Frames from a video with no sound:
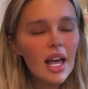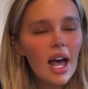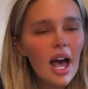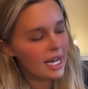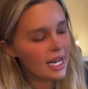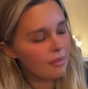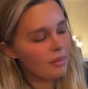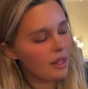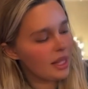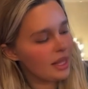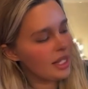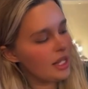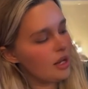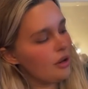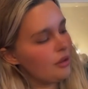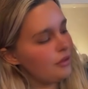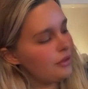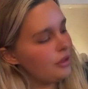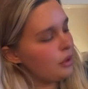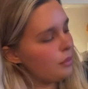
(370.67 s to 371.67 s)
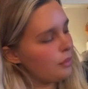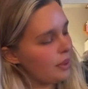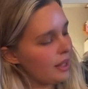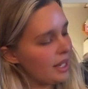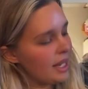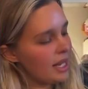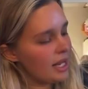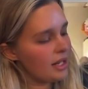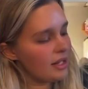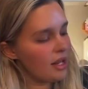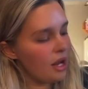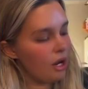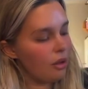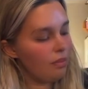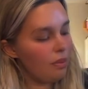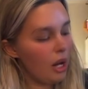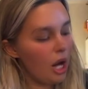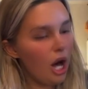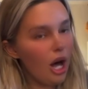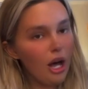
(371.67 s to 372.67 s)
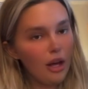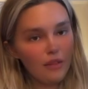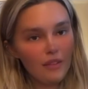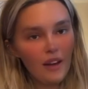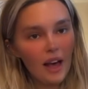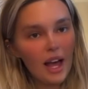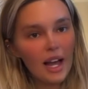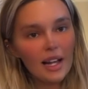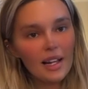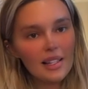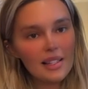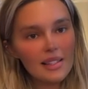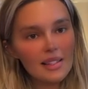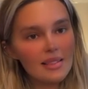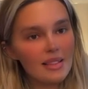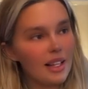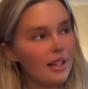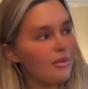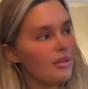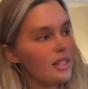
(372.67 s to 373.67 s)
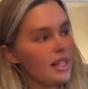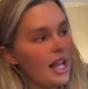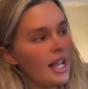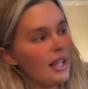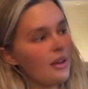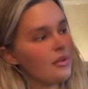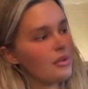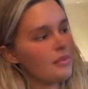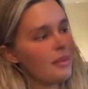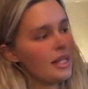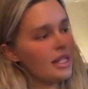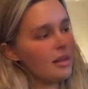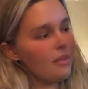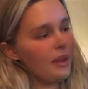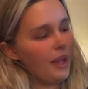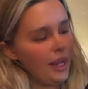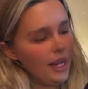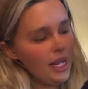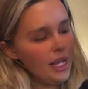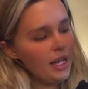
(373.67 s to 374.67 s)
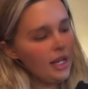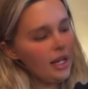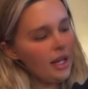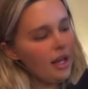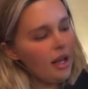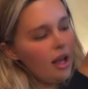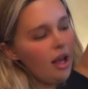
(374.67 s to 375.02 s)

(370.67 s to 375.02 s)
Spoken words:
Sent it me the other week, so perfect. It was like it was meant to be.